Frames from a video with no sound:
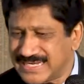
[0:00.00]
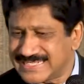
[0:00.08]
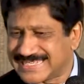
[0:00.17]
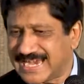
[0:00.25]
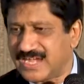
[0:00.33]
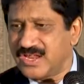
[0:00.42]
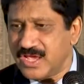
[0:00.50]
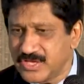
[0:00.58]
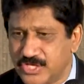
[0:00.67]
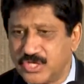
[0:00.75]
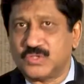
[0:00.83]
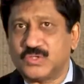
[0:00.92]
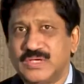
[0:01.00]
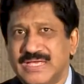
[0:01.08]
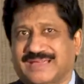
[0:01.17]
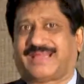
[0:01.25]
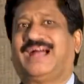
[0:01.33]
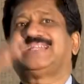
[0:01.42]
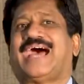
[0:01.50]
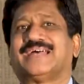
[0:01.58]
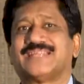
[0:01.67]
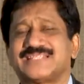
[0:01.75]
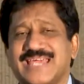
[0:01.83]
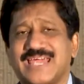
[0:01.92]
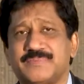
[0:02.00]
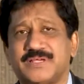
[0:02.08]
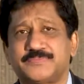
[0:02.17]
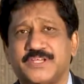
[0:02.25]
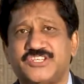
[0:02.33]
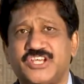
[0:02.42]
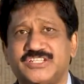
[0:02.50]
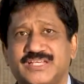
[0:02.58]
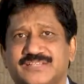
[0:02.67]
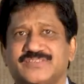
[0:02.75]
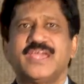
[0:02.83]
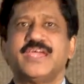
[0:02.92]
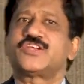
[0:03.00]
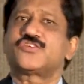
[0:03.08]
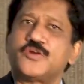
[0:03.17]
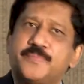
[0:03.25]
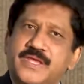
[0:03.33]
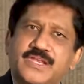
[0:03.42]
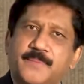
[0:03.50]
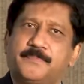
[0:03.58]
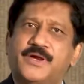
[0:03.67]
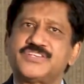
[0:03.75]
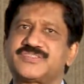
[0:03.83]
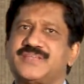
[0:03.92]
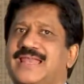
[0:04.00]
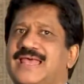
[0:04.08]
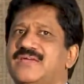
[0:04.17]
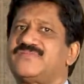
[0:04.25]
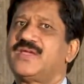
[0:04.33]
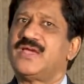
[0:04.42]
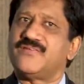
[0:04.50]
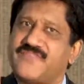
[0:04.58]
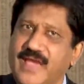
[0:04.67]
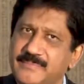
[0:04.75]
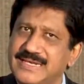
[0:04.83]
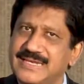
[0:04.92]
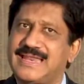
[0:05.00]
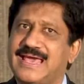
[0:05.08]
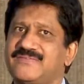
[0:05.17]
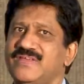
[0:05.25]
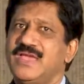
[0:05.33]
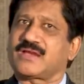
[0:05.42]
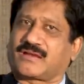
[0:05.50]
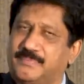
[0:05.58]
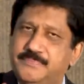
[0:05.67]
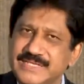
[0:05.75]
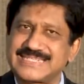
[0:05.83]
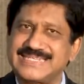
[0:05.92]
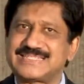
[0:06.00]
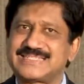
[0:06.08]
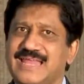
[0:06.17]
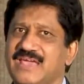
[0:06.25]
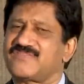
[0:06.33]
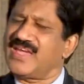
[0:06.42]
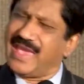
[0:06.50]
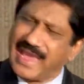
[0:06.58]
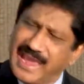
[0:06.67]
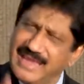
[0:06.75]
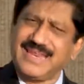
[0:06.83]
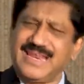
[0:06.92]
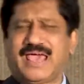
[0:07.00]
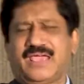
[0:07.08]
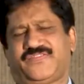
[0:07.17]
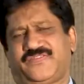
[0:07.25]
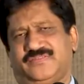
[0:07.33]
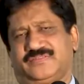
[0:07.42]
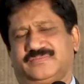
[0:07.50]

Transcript: one side, you, on the other side must be Jesus. It could be in your personal life, family life, business life, any life.